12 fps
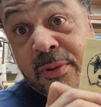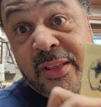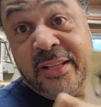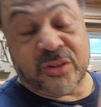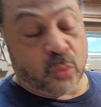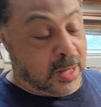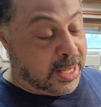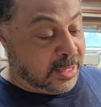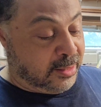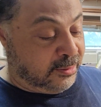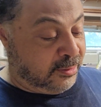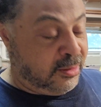some of these away.
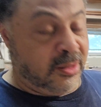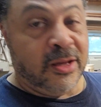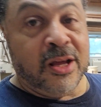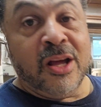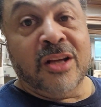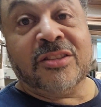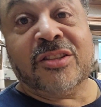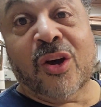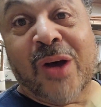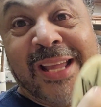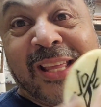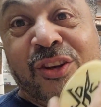
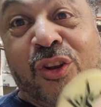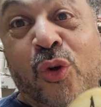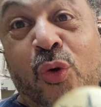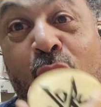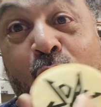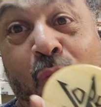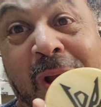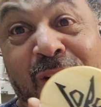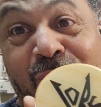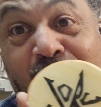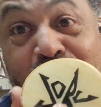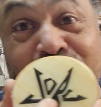So I can do
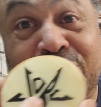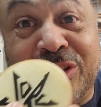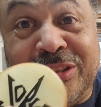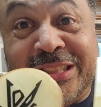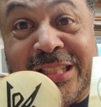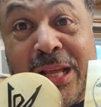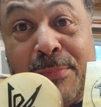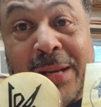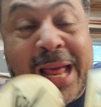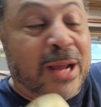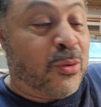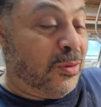round coasters and
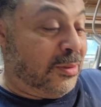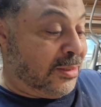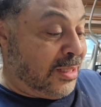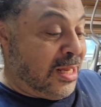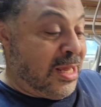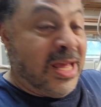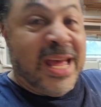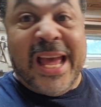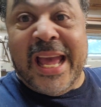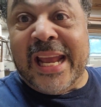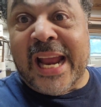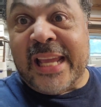black
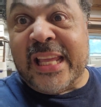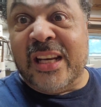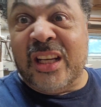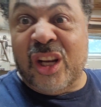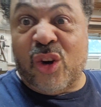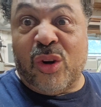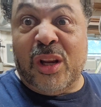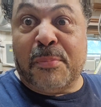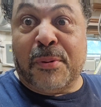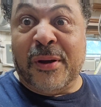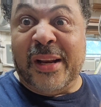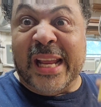ones. And I can literally
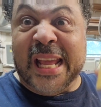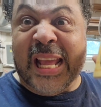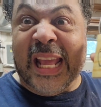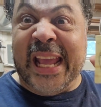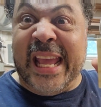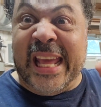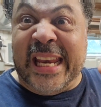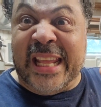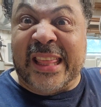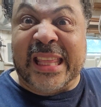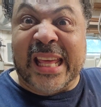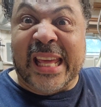put
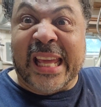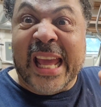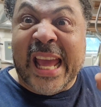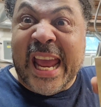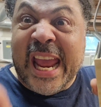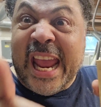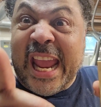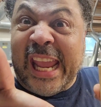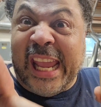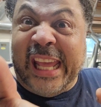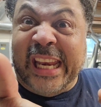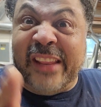anything,
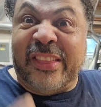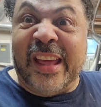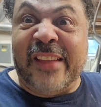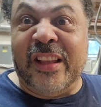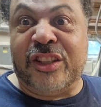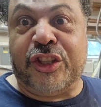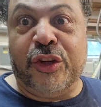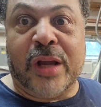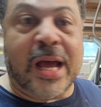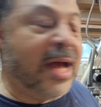anything that you